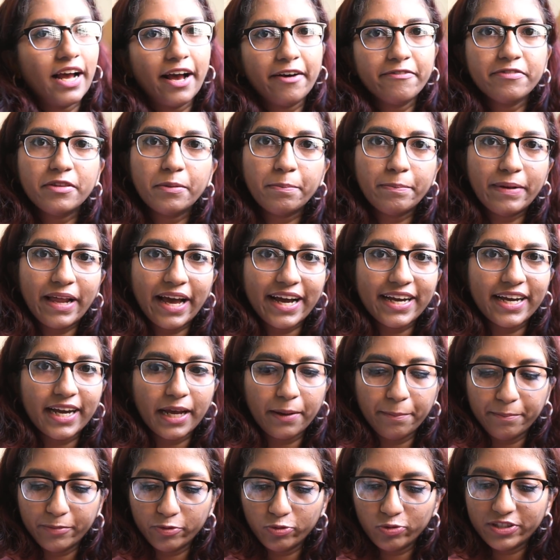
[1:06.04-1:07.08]
have the black
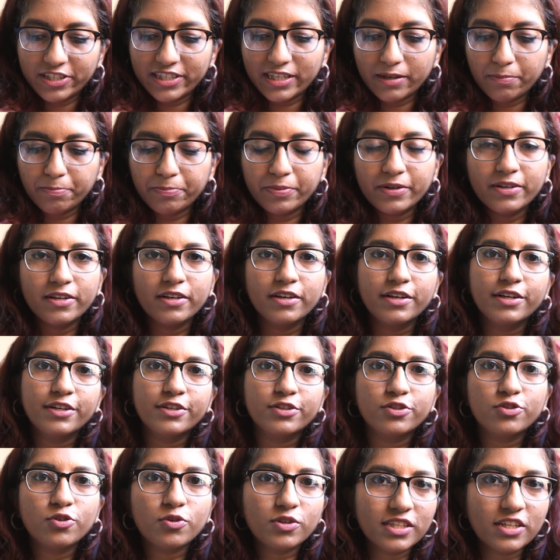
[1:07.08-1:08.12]
and blue tape
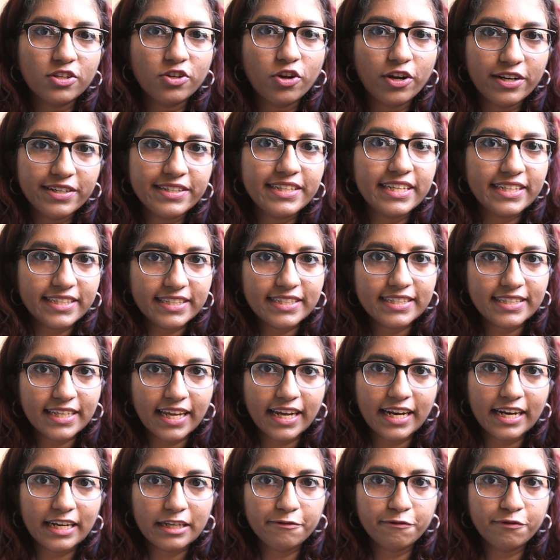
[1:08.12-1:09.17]
those are not
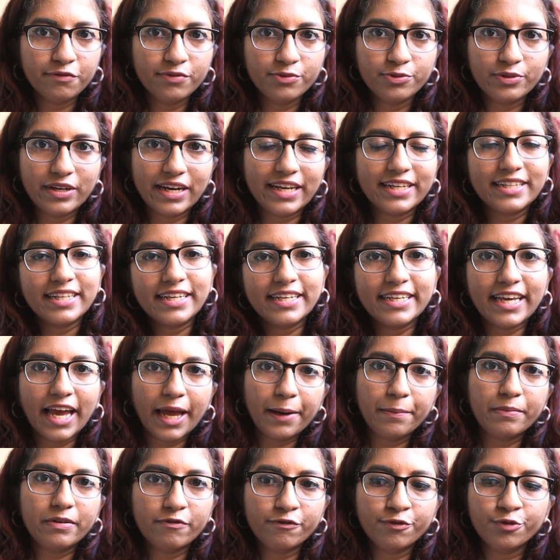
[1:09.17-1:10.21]
necessarily food like they
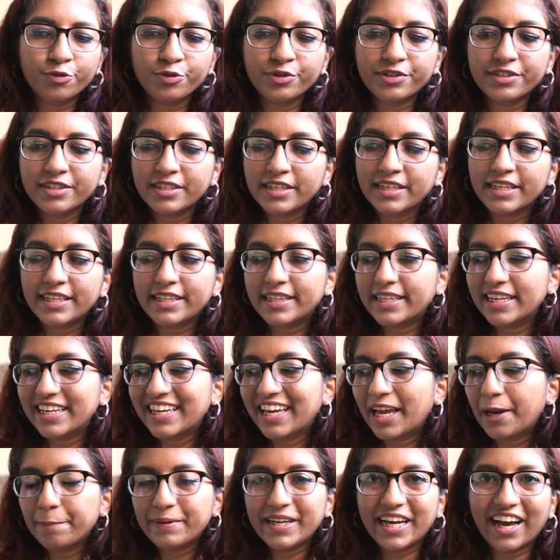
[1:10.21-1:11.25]
can be food they
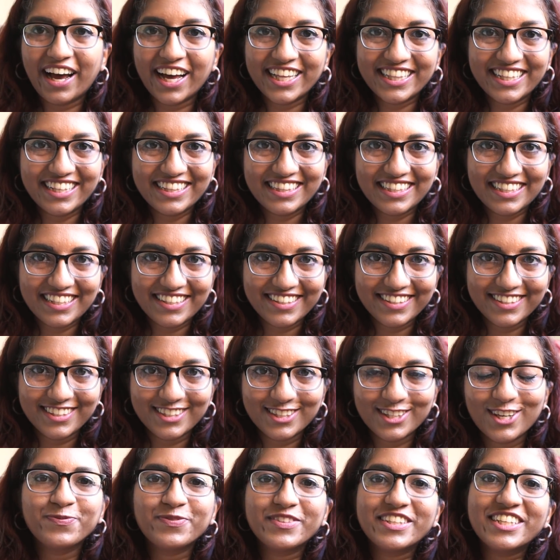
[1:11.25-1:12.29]
can be other
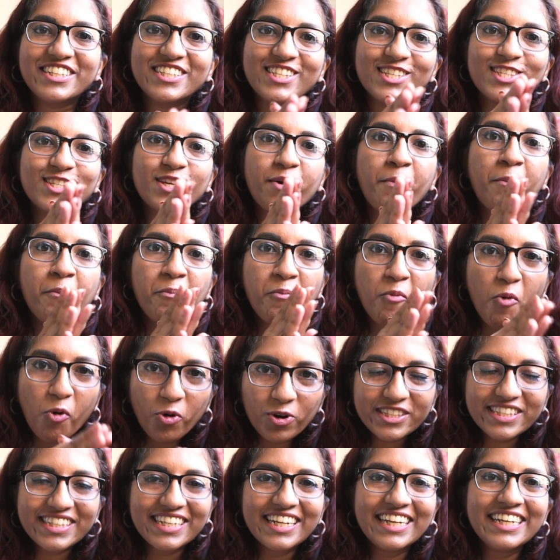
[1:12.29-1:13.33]
things this is a
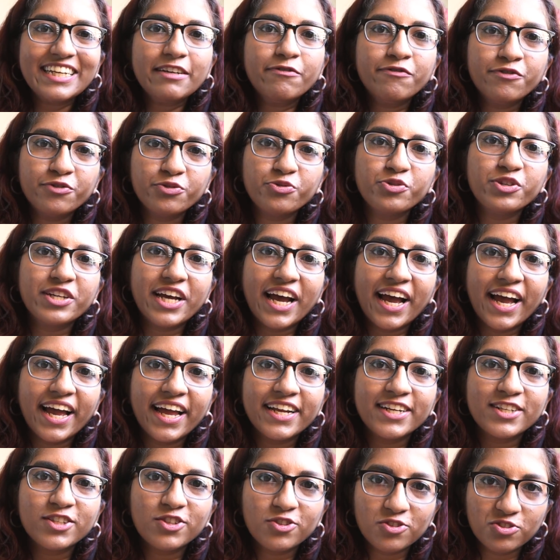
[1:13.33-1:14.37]
mostly food
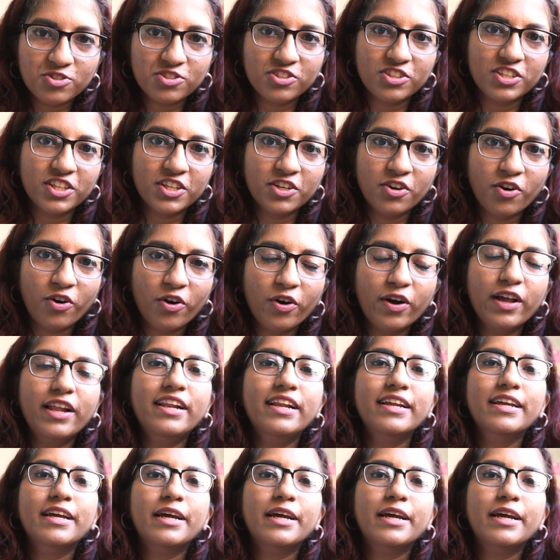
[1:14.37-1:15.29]
and grocery haul